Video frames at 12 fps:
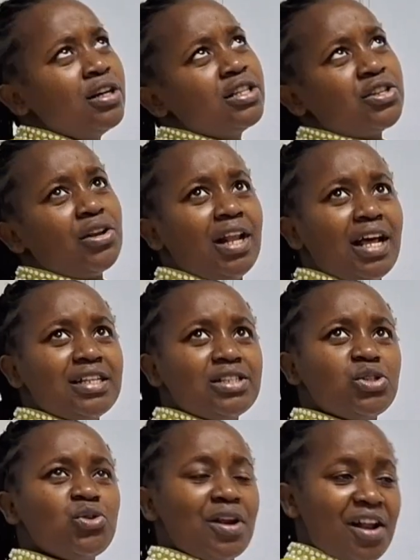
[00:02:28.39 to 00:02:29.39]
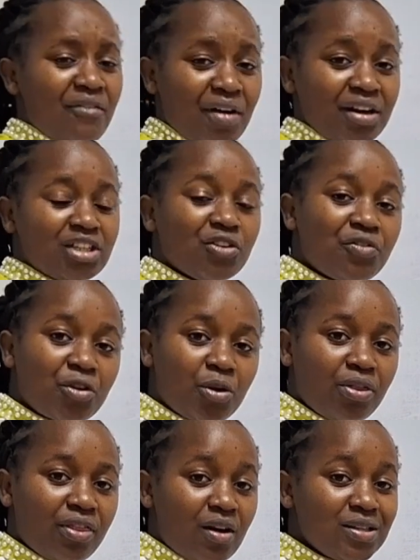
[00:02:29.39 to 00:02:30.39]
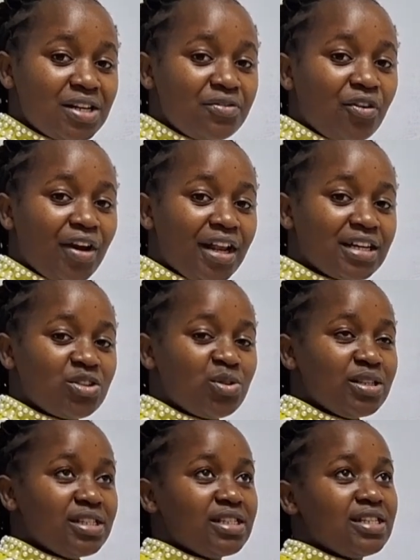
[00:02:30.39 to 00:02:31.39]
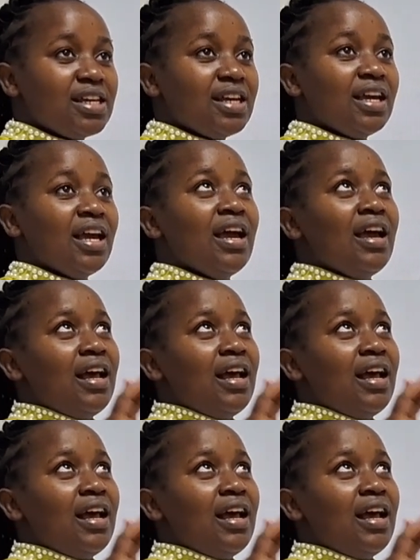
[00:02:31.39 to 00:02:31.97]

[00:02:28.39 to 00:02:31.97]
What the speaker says: So let's do an average of 3,000 for electricity.